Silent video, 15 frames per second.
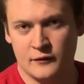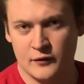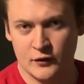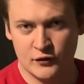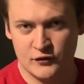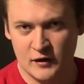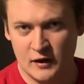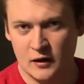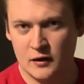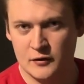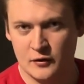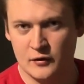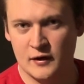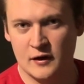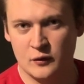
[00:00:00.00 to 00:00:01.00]
The steel
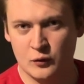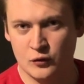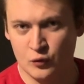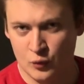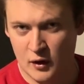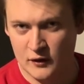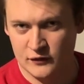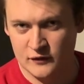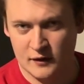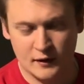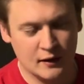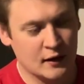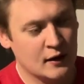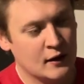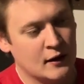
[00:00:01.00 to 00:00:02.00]
underneath was
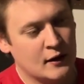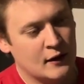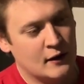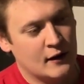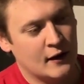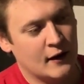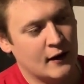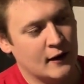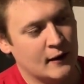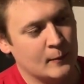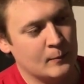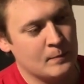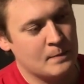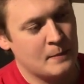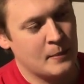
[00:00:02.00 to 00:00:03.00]
rusting
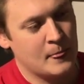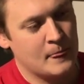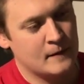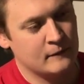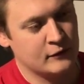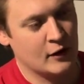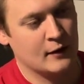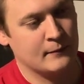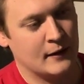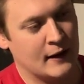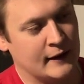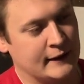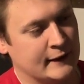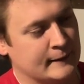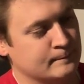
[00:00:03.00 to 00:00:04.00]
very
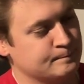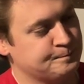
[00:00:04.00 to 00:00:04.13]
badly.